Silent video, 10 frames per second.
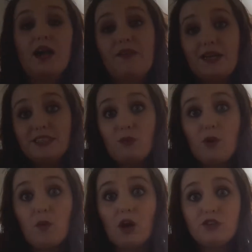And that's
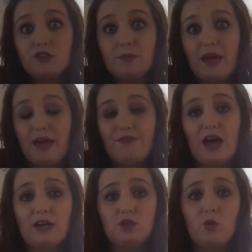what worked for me.
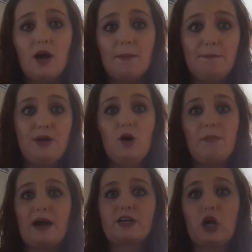That's what built
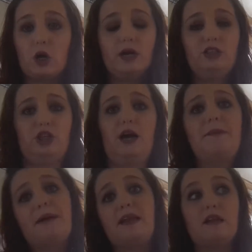my courage
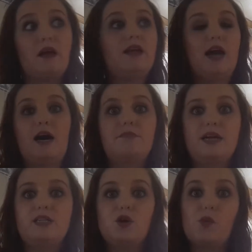up and got
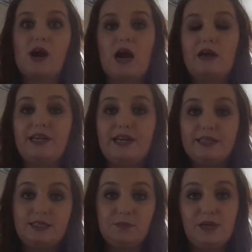me to where I
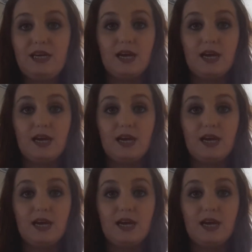needed to be.